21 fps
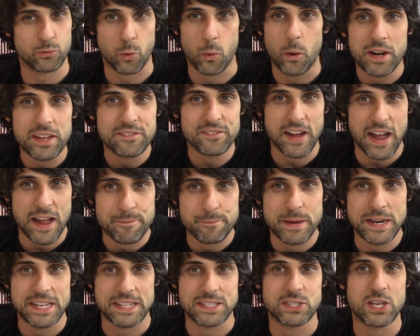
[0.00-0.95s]
25
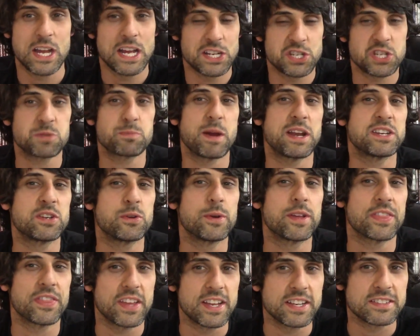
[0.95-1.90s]
minutes just by
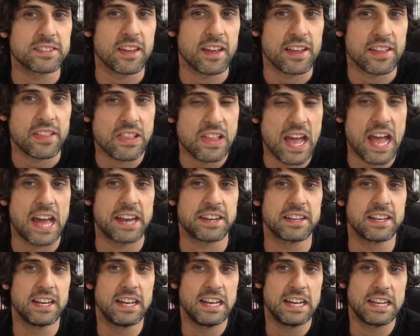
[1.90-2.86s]
doing things like that.